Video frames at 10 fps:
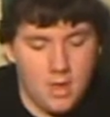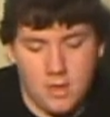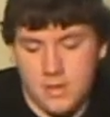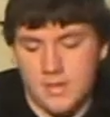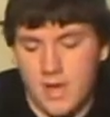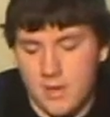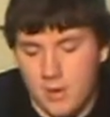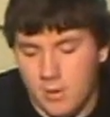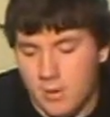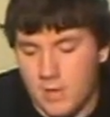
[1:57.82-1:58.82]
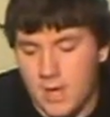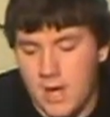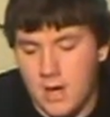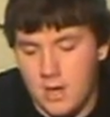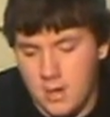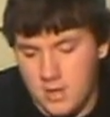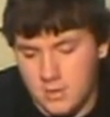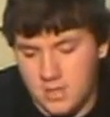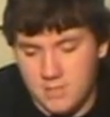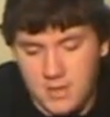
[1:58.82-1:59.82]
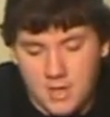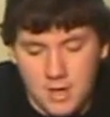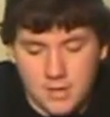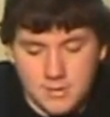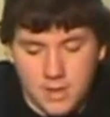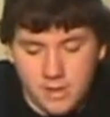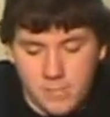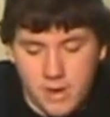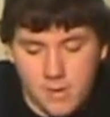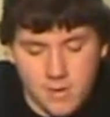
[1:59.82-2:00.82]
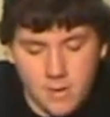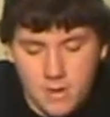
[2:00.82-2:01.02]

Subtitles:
the side that you're looking at. It's going to be slightly mirrored.